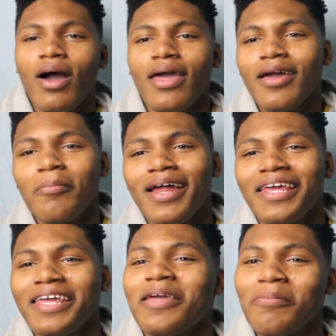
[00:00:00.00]
Why
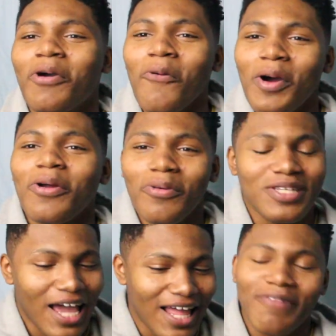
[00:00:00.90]
everybody keep going
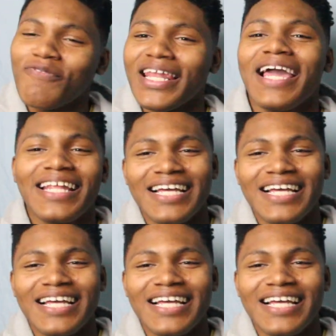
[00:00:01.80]
on? I feel like